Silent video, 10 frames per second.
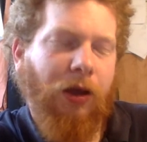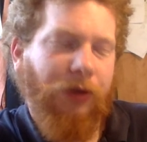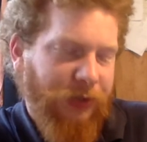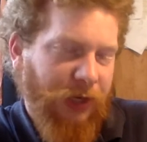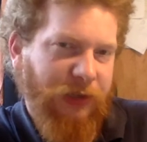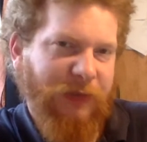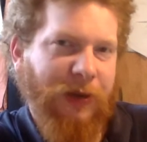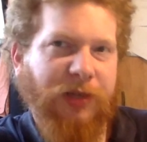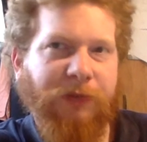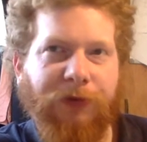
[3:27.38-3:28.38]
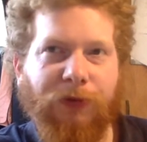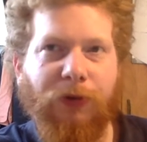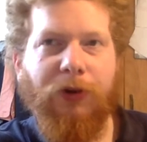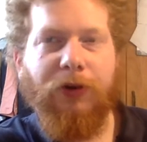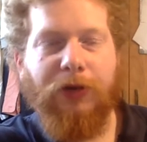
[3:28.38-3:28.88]
Those countries I mentioned
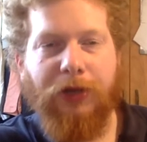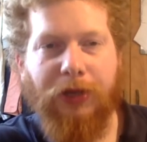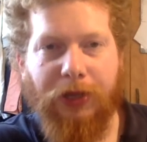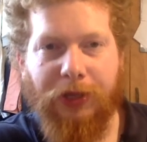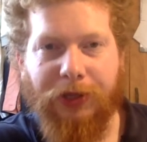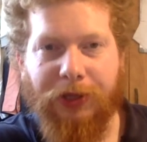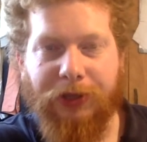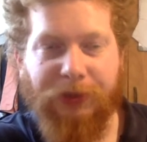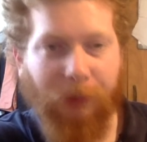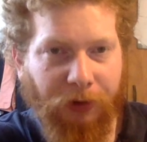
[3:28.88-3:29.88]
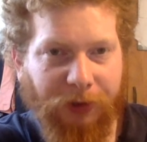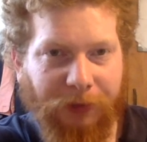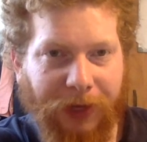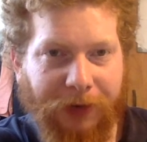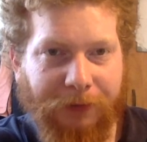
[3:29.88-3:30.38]
before that supported the
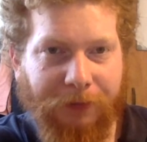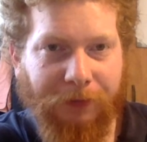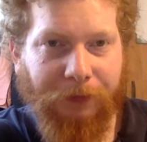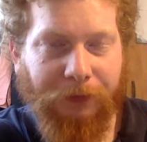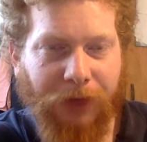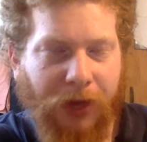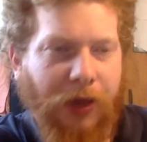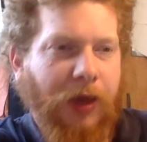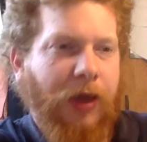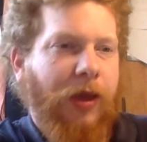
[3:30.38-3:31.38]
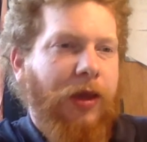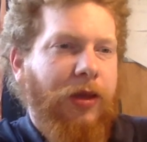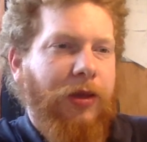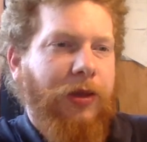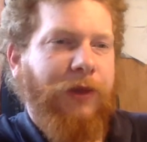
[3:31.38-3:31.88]
plan,
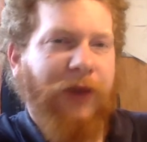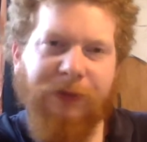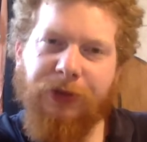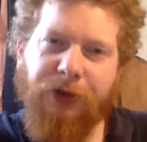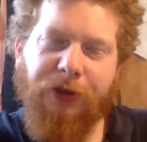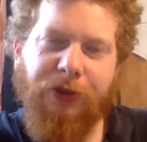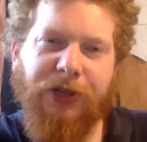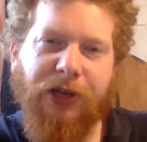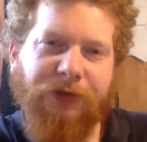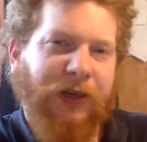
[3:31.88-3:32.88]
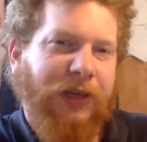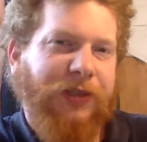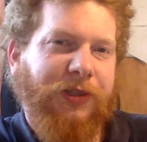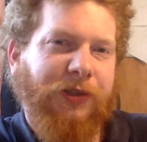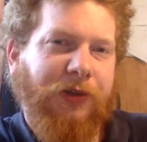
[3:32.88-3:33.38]
the vast majority of those
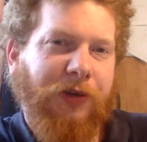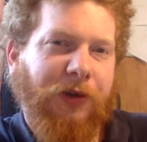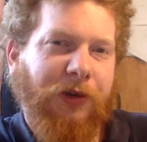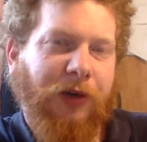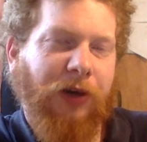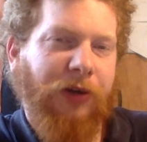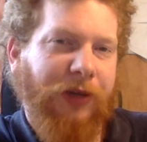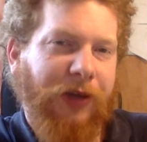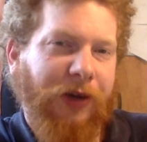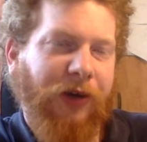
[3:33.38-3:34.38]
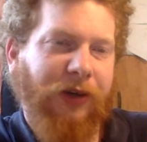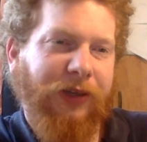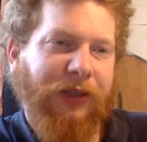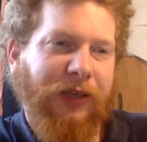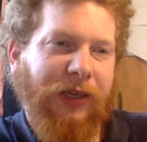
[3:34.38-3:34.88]
countries are in the
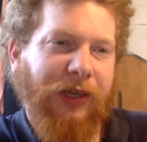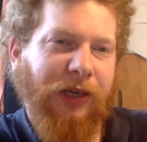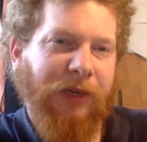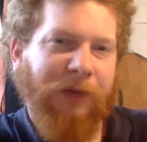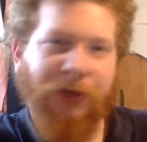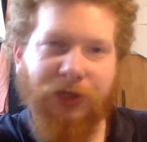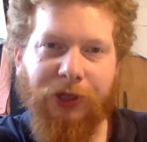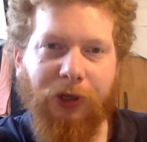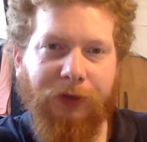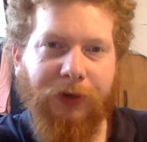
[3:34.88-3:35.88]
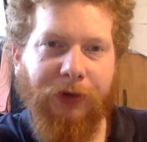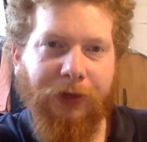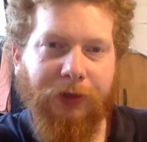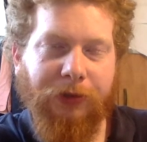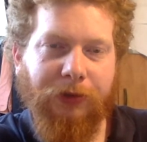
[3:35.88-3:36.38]
Persian Gulf
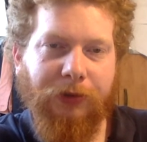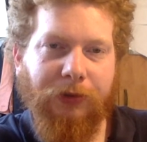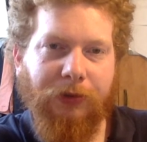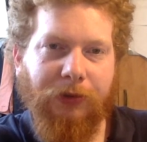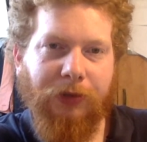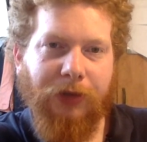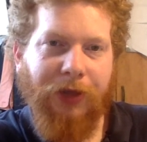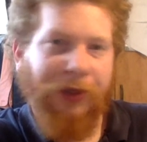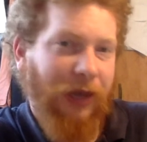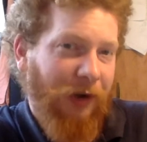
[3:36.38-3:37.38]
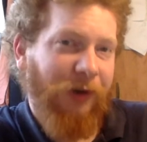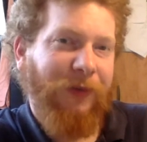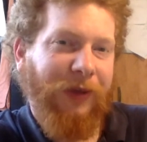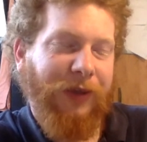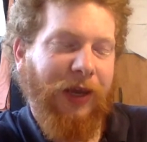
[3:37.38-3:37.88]
area. The
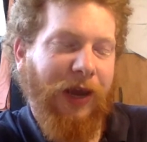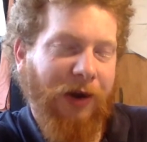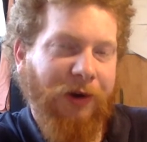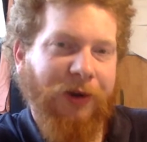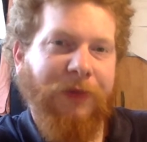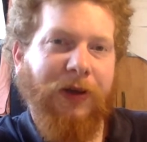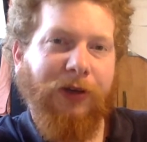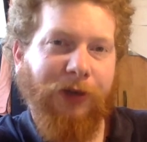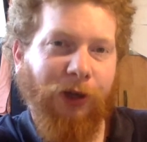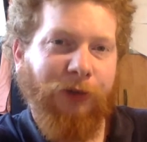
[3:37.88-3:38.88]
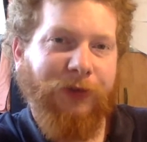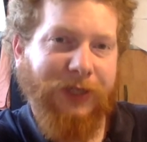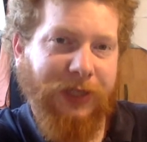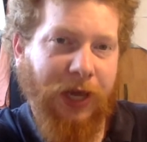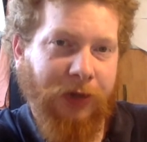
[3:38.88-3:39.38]
Arab Gulf
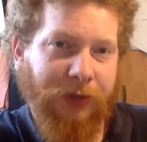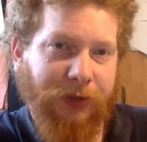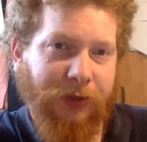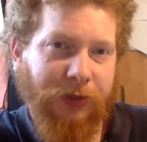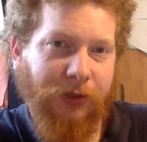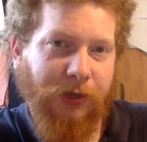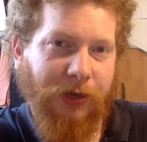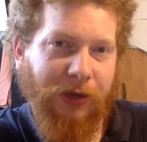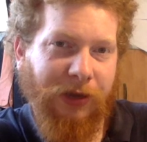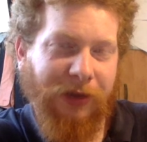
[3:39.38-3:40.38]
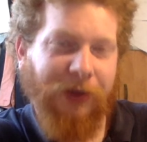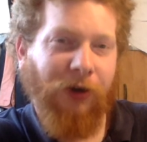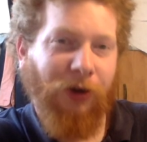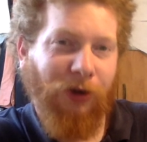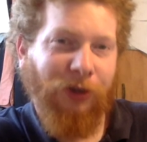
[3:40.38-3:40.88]
states that
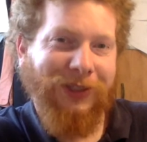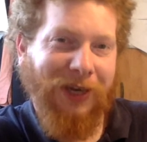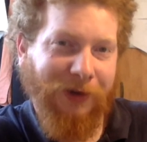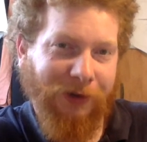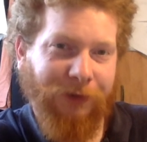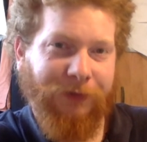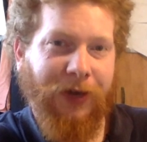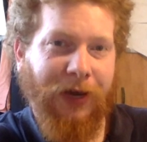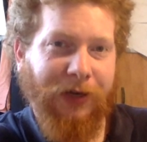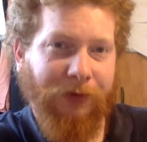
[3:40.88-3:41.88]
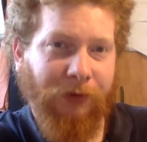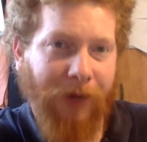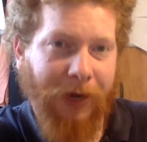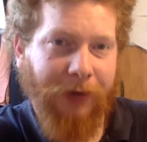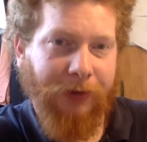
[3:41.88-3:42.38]
are all terrified of
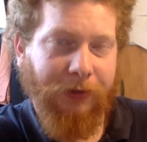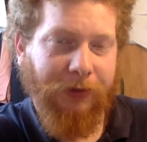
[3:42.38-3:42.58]
Iran.